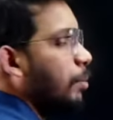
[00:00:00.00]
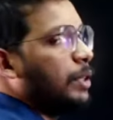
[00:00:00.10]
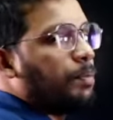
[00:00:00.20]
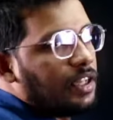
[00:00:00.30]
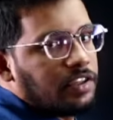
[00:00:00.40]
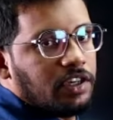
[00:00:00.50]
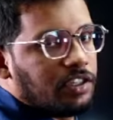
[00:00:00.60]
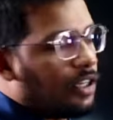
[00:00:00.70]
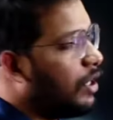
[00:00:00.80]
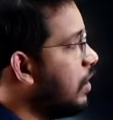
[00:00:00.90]
Ahmad
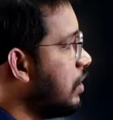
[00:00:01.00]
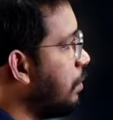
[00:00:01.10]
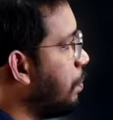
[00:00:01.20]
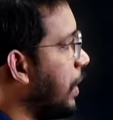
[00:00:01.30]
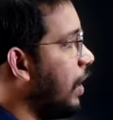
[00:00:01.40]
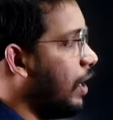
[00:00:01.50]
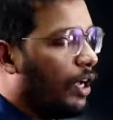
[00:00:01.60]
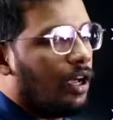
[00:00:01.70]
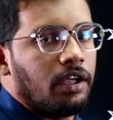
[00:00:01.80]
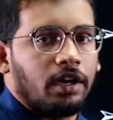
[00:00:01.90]
presidencyship in
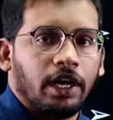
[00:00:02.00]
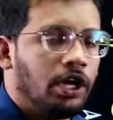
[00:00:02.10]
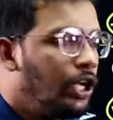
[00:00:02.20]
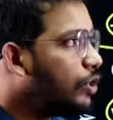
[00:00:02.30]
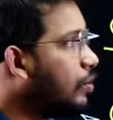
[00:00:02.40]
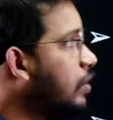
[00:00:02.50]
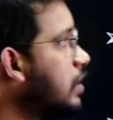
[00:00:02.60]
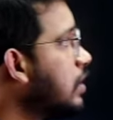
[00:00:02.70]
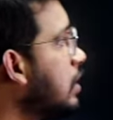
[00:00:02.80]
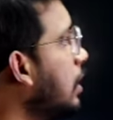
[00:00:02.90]
India, right? So
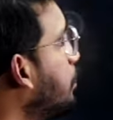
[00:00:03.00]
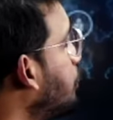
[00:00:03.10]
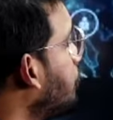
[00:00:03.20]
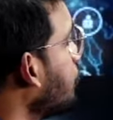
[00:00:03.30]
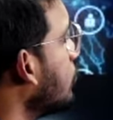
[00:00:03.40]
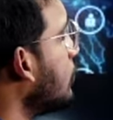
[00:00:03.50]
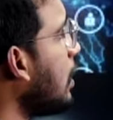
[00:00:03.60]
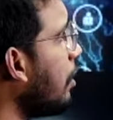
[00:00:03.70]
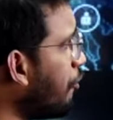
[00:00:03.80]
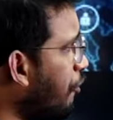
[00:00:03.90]
this is the
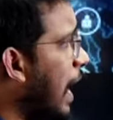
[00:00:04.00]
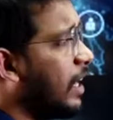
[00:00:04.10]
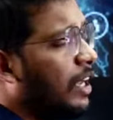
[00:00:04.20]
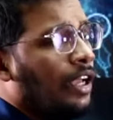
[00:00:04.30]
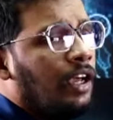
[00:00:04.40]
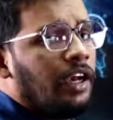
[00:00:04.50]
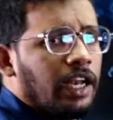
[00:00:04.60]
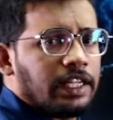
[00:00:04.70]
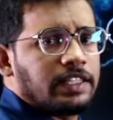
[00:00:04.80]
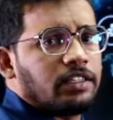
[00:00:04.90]
fact.
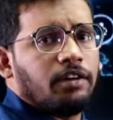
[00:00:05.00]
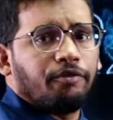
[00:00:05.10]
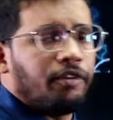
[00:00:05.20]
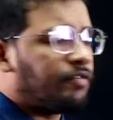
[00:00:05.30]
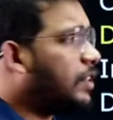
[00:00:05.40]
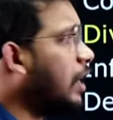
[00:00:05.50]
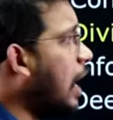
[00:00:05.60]
Next, fifth